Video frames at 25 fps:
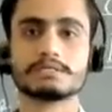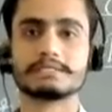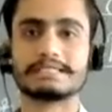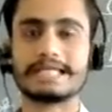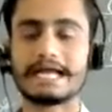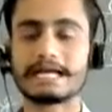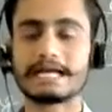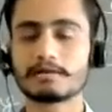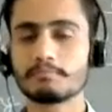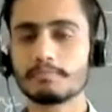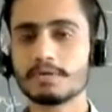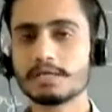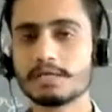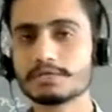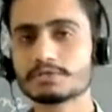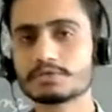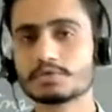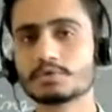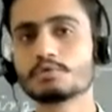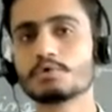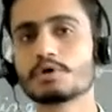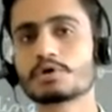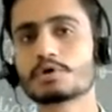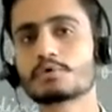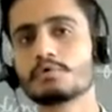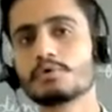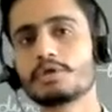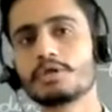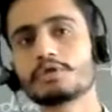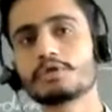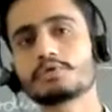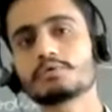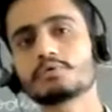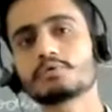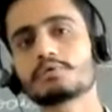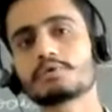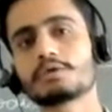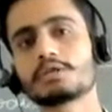That means you are
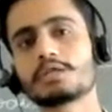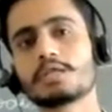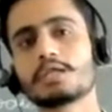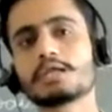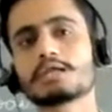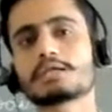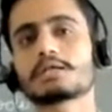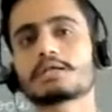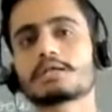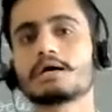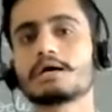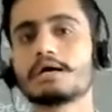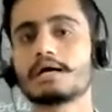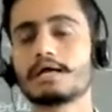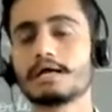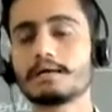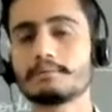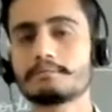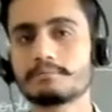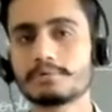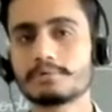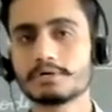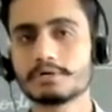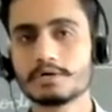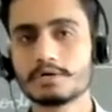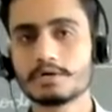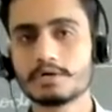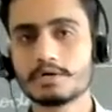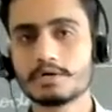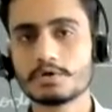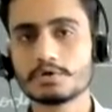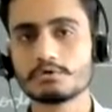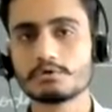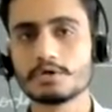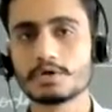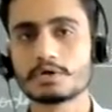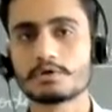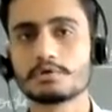going to create a app,
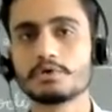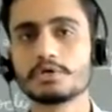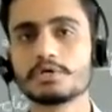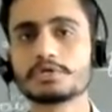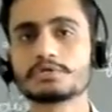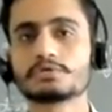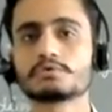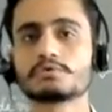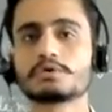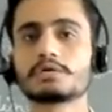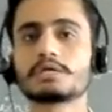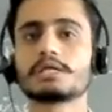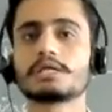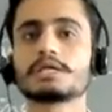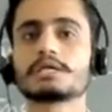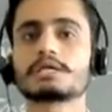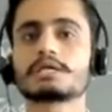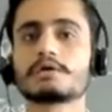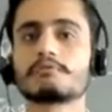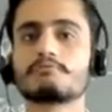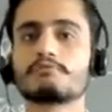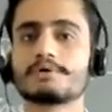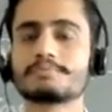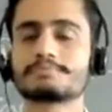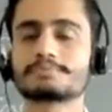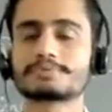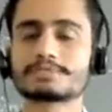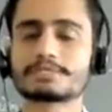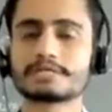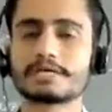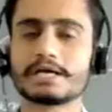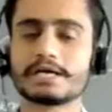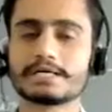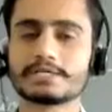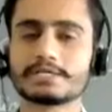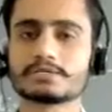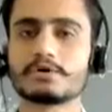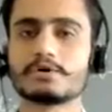you are going to create a
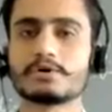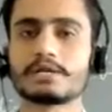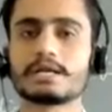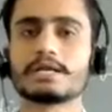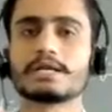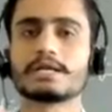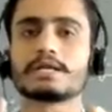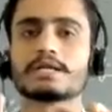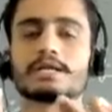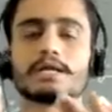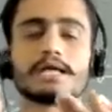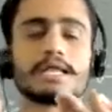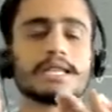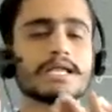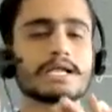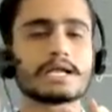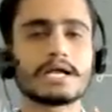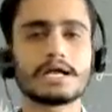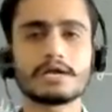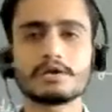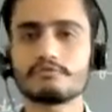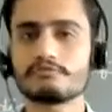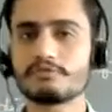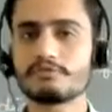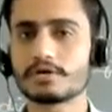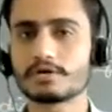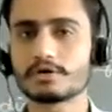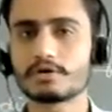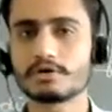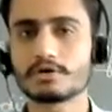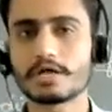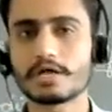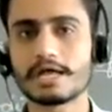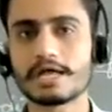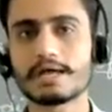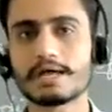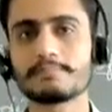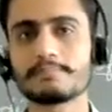website or any kind of
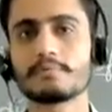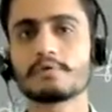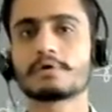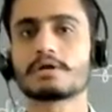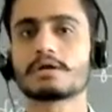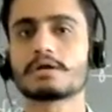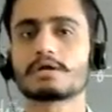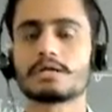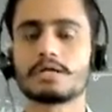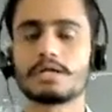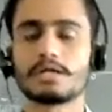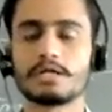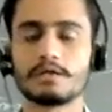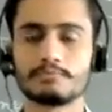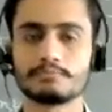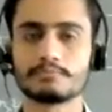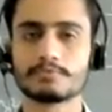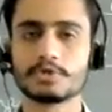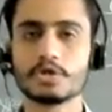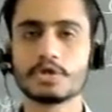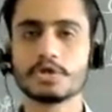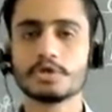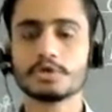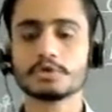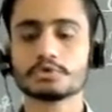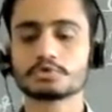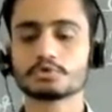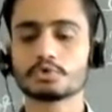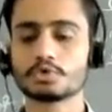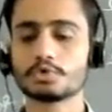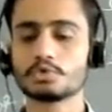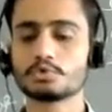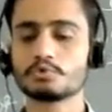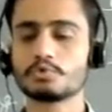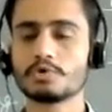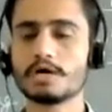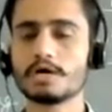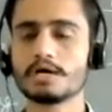Android app or a game. So
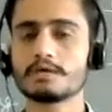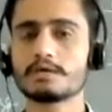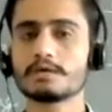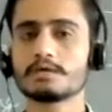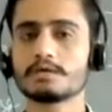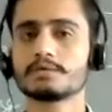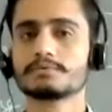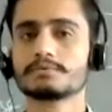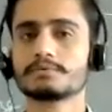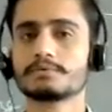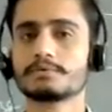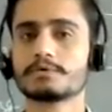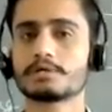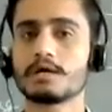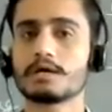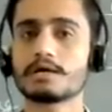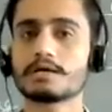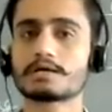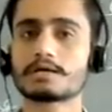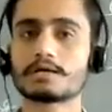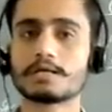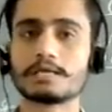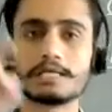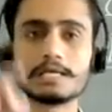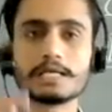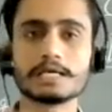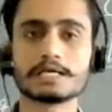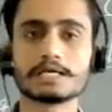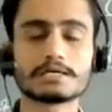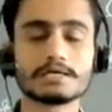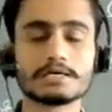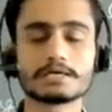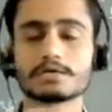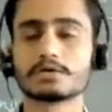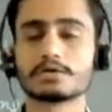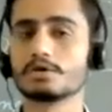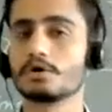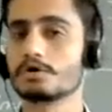you are a
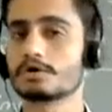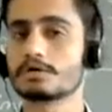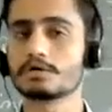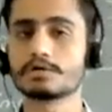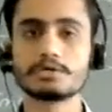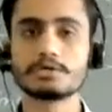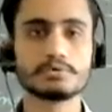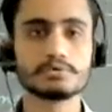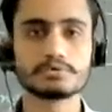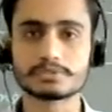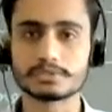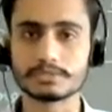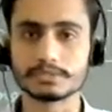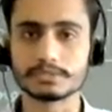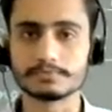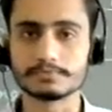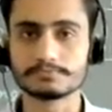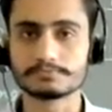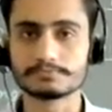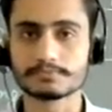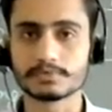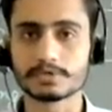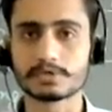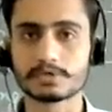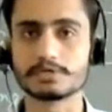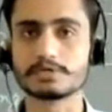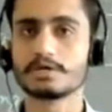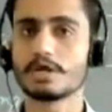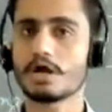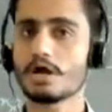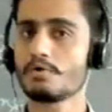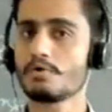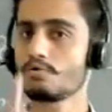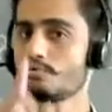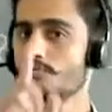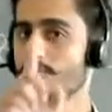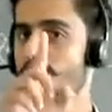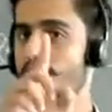creator, not a user.
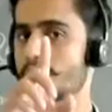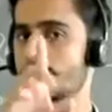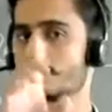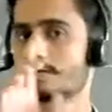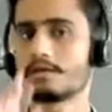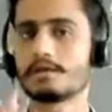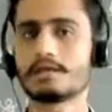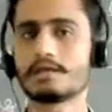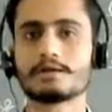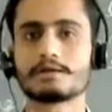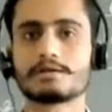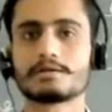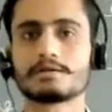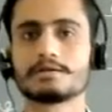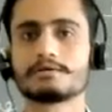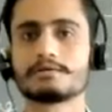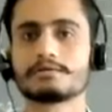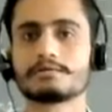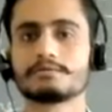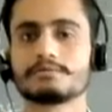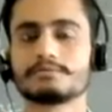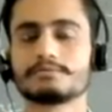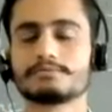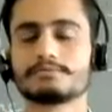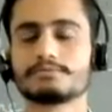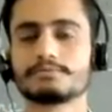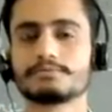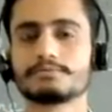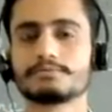Now you are a creator.